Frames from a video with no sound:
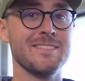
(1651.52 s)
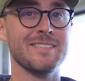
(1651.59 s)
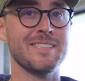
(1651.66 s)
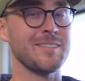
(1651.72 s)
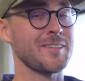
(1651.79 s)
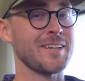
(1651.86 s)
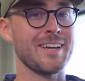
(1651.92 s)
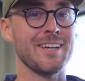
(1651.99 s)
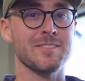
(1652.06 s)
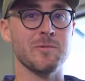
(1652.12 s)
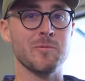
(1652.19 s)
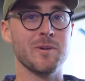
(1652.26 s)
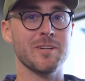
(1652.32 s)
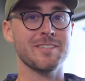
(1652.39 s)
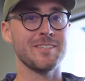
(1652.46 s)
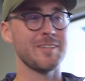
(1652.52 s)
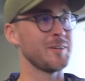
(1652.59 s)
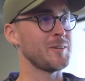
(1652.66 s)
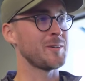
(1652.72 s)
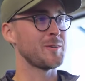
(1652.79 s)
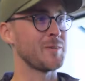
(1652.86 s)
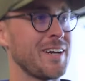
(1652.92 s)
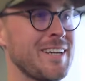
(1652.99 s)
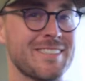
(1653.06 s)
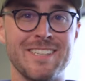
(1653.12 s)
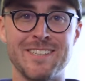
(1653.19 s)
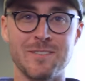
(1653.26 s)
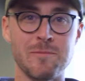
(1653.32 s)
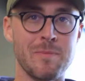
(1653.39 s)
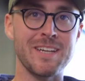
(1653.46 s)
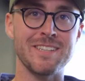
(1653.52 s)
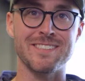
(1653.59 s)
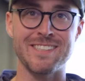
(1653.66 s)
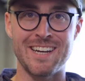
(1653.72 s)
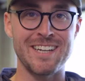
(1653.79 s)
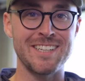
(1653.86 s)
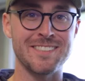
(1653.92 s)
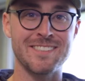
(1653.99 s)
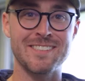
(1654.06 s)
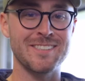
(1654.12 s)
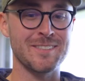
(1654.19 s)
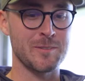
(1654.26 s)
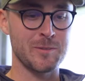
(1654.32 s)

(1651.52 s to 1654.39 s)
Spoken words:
Sounds like I got some work to do. We got to set some baselines.